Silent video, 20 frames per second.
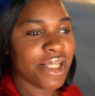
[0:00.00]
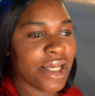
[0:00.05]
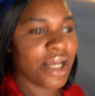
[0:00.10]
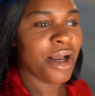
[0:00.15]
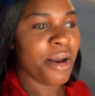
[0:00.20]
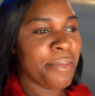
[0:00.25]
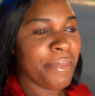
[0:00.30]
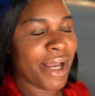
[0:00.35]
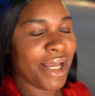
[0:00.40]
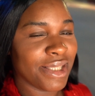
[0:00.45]
to
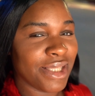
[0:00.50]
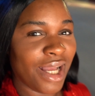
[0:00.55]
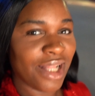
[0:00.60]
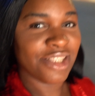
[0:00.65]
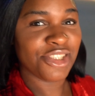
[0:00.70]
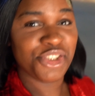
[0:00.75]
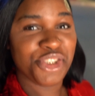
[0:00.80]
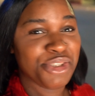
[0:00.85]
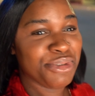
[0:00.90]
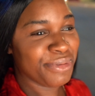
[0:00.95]
come by Dollar
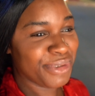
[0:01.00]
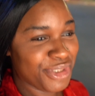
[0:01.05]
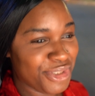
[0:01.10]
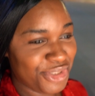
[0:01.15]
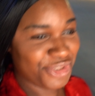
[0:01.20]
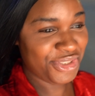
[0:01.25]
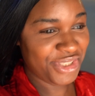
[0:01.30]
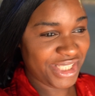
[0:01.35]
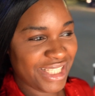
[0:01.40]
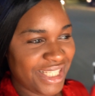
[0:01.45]
Tree real
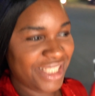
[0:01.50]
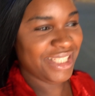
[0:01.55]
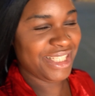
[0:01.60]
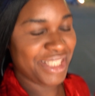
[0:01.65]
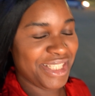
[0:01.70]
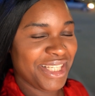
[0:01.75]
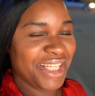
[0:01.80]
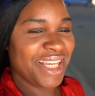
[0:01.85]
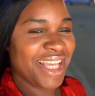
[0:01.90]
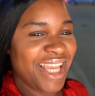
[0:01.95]
quick
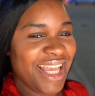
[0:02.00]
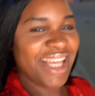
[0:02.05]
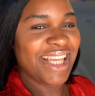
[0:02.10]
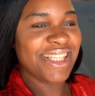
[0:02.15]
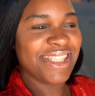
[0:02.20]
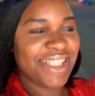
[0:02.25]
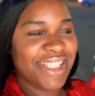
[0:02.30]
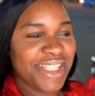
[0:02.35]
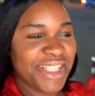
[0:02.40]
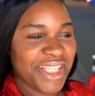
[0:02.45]

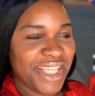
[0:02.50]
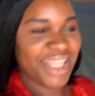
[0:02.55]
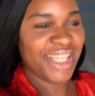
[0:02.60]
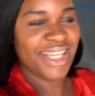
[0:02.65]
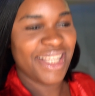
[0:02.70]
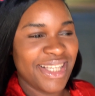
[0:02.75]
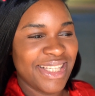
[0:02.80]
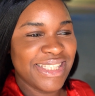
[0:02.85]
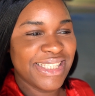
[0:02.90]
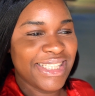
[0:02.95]
to
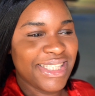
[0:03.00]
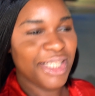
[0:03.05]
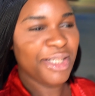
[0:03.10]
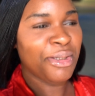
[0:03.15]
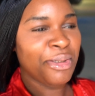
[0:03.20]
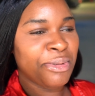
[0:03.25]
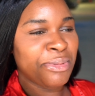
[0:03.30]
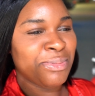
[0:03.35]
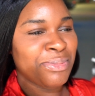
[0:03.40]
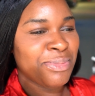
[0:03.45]
get
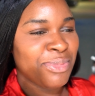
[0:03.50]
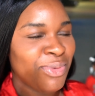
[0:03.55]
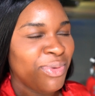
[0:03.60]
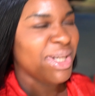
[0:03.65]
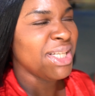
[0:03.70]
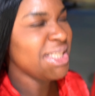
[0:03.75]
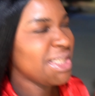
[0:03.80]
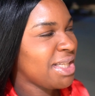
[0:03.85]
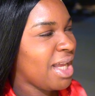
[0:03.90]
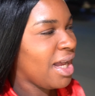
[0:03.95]
some,
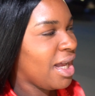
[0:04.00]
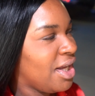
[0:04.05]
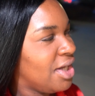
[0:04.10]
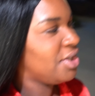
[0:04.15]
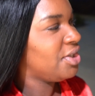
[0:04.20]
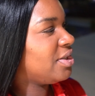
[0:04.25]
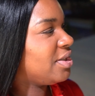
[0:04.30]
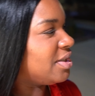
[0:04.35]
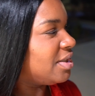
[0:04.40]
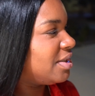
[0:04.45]
what is
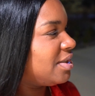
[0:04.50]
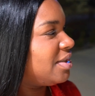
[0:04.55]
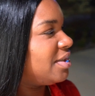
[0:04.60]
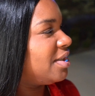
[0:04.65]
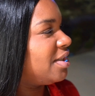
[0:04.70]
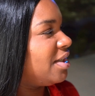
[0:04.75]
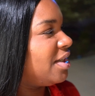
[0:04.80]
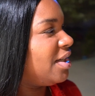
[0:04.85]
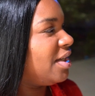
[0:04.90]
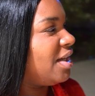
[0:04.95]
called?
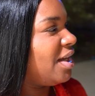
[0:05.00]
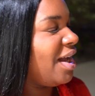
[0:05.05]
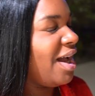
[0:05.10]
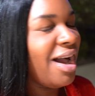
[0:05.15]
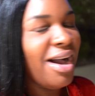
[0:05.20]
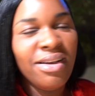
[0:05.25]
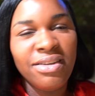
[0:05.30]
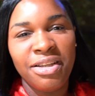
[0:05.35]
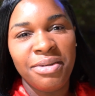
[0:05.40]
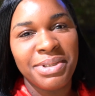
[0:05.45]
I
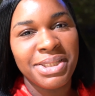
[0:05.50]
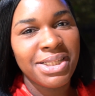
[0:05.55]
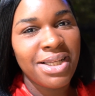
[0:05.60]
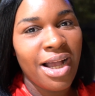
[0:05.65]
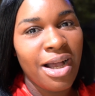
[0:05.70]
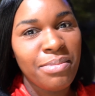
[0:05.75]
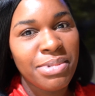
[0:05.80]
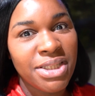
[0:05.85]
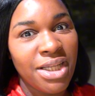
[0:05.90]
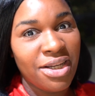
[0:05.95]
don't know what it's
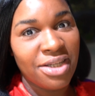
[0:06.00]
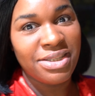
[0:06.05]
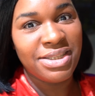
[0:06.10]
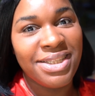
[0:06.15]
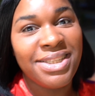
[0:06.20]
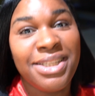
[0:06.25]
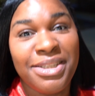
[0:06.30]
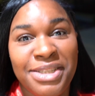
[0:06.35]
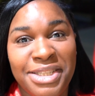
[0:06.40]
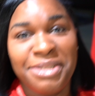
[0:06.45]
called, but y'all
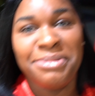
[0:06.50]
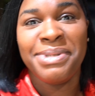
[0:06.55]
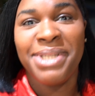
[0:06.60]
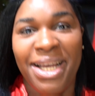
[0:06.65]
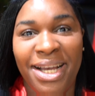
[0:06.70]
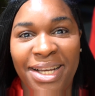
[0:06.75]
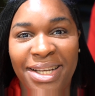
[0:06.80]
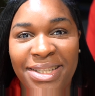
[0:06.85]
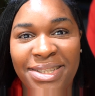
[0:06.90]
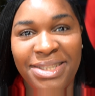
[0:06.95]
some zip
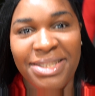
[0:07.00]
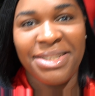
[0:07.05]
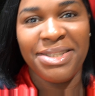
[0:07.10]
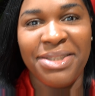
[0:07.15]
ties.